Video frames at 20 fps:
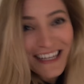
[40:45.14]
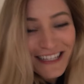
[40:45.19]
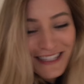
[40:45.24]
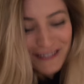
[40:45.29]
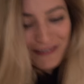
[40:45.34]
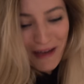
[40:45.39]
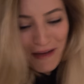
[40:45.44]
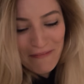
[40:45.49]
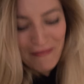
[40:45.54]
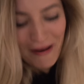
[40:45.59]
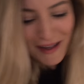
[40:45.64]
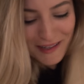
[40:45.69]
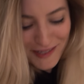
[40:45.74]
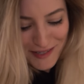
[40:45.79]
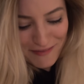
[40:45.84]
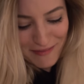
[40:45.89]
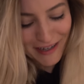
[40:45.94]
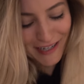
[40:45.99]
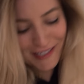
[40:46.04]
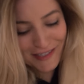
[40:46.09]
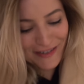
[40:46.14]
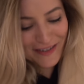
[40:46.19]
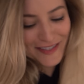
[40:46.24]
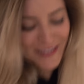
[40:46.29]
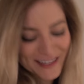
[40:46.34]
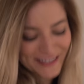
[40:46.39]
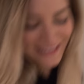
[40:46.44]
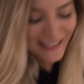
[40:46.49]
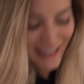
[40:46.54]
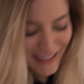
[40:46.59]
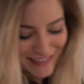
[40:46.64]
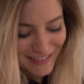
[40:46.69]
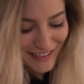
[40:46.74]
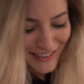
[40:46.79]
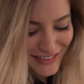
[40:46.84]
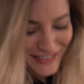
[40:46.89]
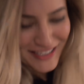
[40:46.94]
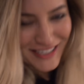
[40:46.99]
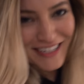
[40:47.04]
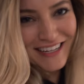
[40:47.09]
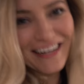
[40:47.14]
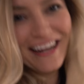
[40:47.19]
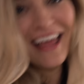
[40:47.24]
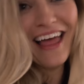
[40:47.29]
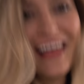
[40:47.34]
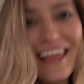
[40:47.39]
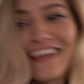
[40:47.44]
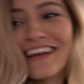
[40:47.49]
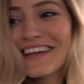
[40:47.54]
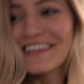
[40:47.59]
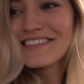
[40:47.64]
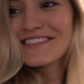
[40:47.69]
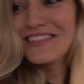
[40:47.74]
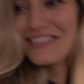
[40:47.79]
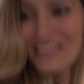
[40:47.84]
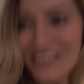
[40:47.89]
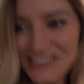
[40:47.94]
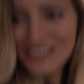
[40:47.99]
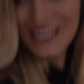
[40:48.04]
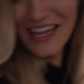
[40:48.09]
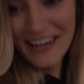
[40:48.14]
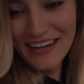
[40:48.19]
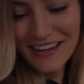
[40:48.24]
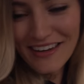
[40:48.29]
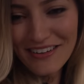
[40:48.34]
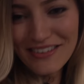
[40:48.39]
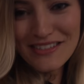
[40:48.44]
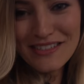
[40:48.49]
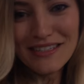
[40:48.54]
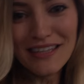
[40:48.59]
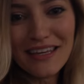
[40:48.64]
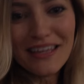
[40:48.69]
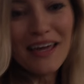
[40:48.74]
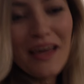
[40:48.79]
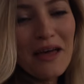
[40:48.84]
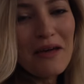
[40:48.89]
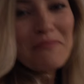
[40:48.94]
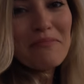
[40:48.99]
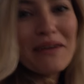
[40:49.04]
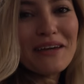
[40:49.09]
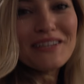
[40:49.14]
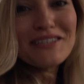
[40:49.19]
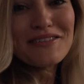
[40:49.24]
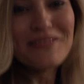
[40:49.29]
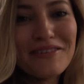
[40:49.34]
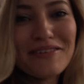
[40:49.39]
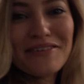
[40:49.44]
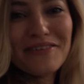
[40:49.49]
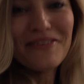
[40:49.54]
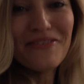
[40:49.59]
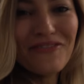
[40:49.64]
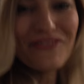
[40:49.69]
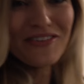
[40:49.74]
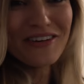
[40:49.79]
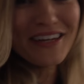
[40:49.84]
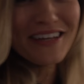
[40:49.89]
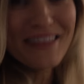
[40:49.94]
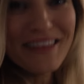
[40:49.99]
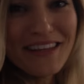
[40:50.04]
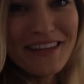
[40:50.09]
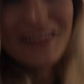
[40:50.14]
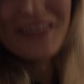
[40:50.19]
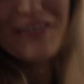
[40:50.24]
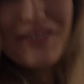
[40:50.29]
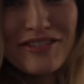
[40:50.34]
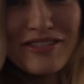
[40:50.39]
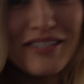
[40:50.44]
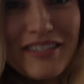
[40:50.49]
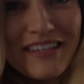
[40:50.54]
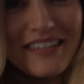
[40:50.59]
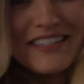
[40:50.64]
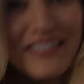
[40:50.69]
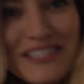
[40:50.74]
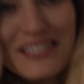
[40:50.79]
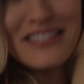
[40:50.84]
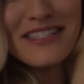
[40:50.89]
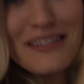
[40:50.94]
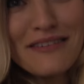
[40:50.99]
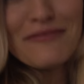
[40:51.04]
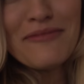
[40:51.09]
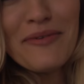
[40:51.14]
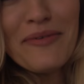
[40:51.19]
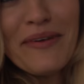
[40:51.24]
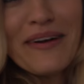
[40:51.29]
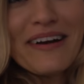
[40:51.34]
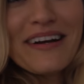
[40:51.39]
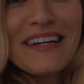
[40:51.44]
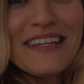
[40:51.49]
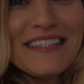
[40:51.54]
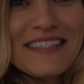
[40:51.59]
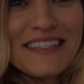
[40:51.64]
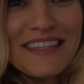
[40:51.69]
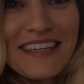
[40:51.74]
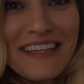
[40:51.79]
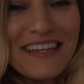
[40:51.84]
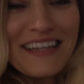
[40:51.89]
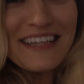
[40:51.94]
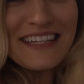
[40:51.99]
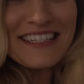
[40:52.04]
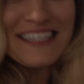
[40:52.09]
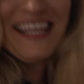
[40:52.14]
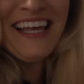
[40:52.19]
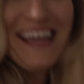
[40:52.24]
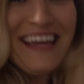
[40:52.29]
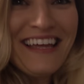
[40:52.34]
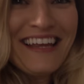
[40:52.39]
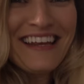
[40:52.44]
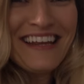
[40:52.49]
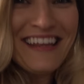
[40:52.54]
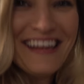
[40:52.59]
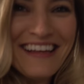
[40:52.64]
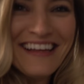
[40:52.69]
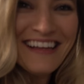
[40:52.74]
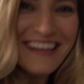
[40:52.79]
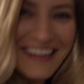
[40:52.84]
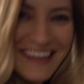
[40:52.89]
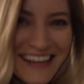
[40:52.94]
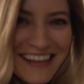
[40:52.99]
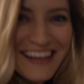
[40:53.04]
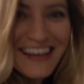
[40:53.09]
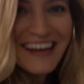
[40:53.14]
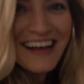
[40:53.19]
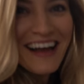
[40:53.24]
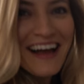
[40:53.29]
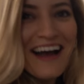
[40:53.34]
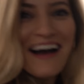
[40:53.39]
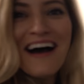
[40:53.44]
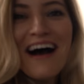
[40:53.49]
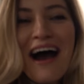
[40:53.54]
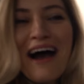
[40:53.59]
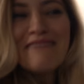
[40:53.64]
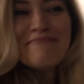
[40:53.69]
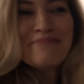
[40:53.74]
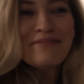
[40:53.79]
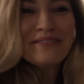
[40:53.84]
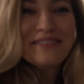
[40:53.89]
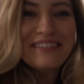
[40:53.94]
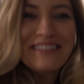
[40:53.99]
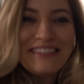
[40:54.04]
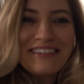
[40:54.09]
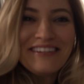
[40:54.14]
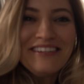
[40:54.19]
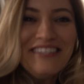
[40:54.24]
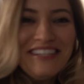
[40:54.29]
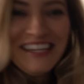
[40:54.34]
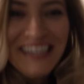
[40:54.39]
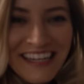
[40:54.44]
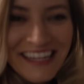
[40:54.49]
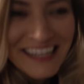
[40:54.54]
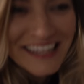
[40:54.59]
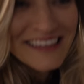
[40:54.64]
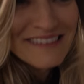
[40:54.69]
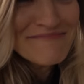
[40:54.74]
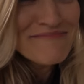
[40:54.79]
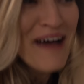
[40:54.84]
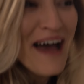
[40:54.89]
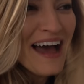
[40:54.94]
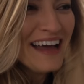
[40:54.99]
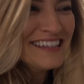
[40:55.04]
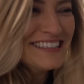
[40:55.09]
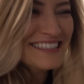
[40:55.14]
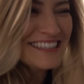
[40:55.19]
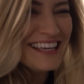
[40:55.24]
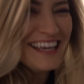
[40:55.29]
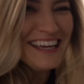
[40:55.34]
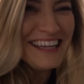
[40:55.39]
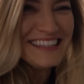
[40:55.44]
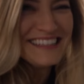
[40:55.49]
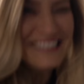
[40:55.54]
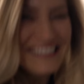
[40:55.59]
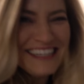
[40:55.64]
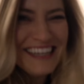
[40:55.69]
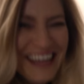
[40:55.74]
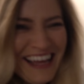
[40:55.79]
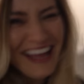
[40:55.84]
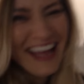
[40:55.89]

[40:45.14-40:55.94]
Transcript: So I bought some extra suntan lotion and I told Jenna, I was like, make sure you don't forget the lotion. She's like, well, where is it? And I said, I put the lotion in the basket.